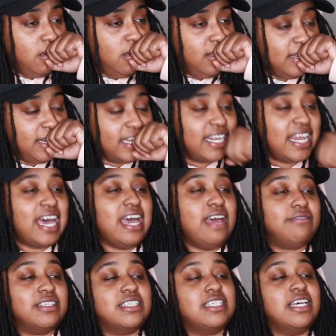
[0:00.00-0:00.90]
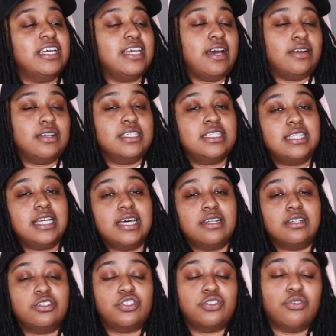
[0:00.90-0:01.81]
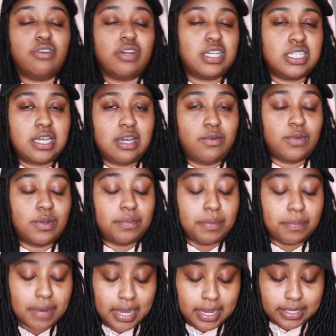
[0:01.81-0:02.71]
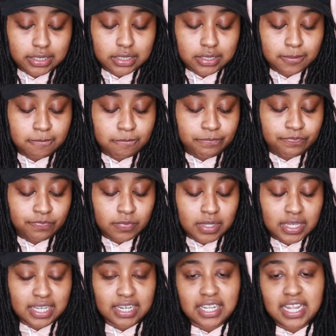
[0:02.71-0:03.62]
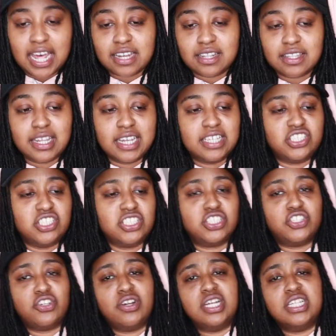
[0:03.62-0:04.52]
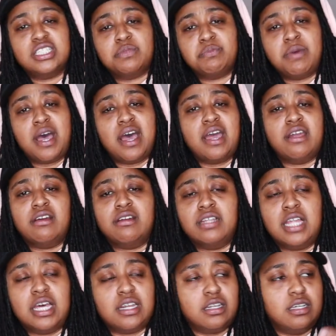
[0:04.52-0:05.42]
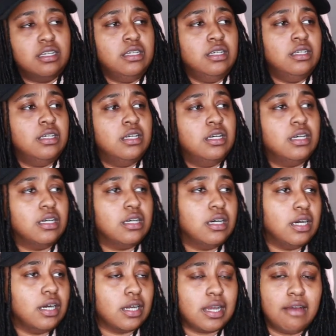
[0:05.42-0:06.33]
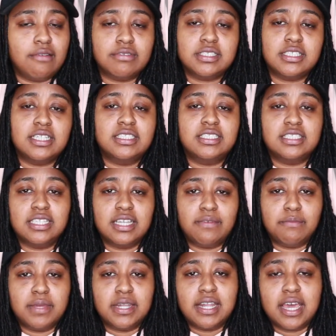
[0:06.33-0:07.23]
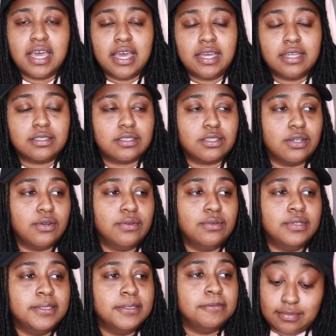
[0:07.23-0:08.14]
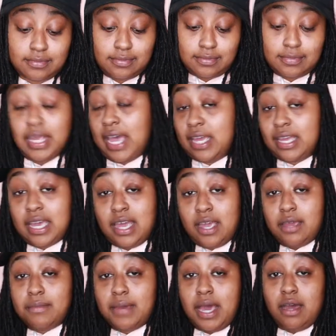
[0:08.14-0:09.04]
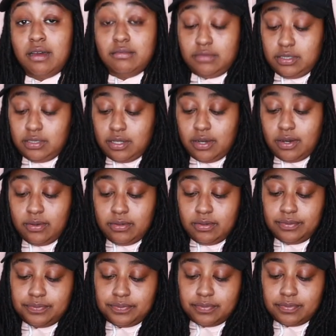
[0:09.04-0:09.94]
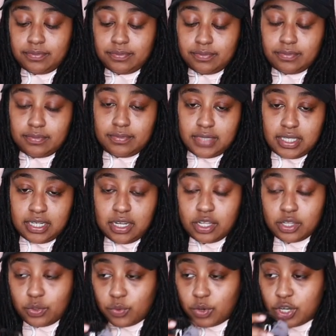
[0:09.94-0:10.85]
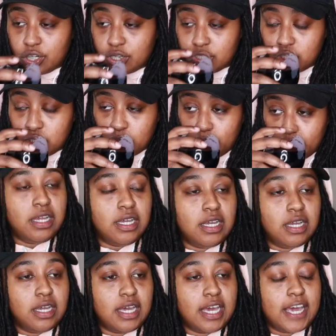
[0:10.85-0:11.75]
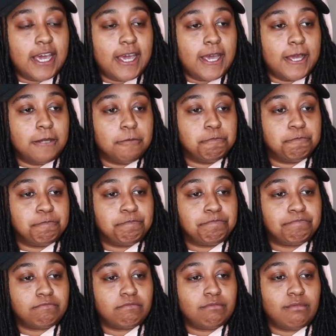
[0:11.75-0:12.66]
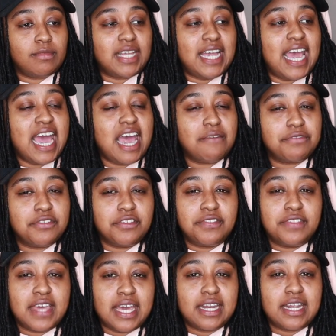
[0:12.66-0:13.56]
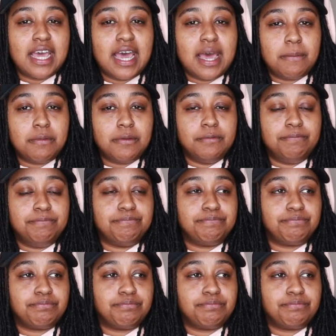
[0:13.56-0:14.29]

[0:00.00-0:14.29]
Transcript: and I have to tell y'all this side of the story because I don't want to be biased. And a lot of things just transpire. A lot of uh, conversations have been had. So that came out, you know, in other words. And after that happened,